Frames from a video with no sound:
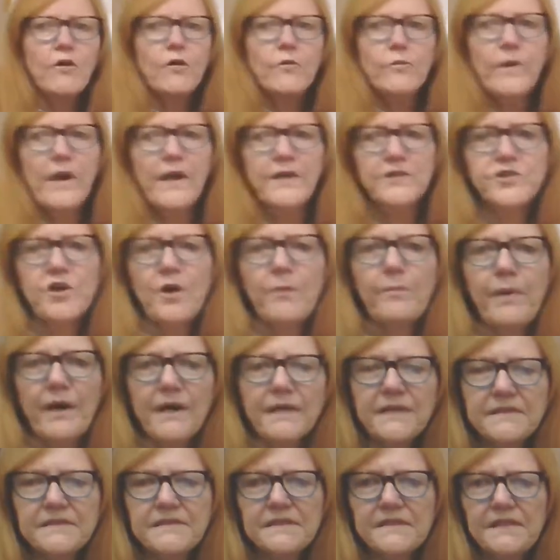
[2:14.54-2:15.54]
range our
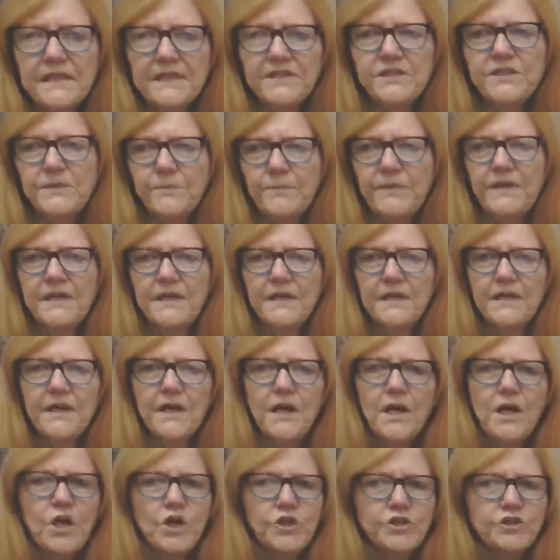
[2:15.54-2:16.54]
bodies need to be
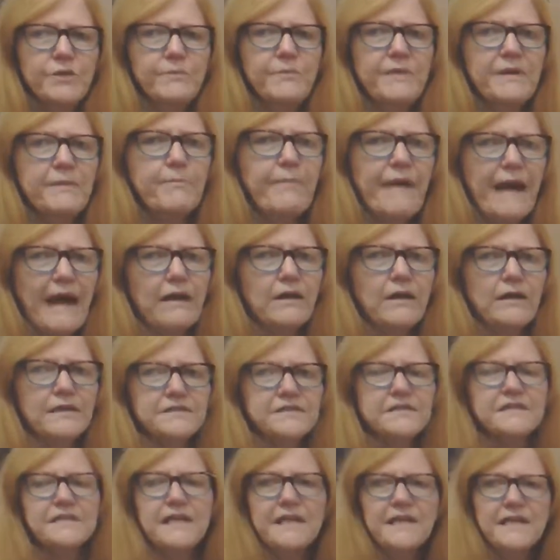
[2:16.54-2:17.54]
in to be
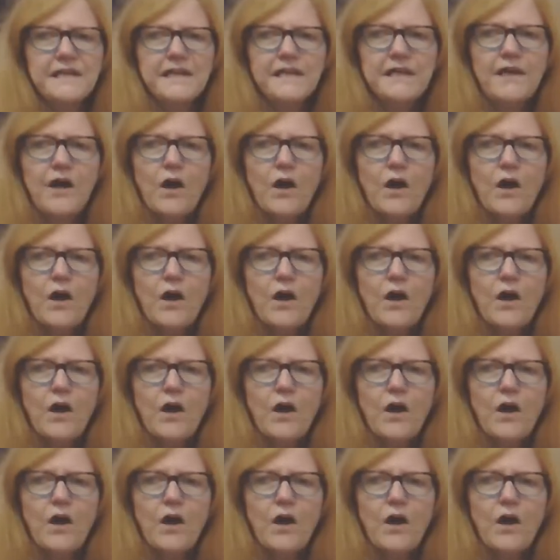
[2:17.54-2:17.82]
balanced and in